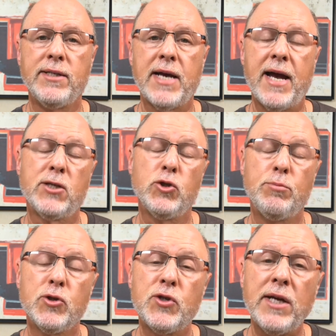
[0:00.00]
to actually
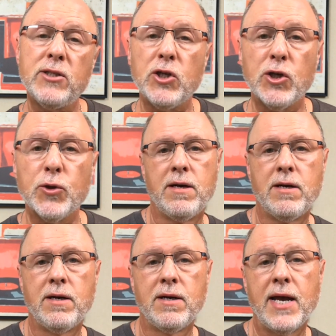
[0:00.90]
present to you.
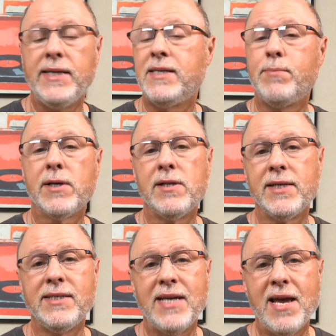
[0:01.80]
A typical
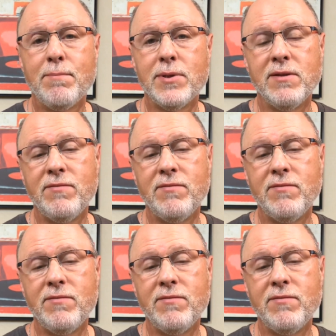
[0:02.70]
example of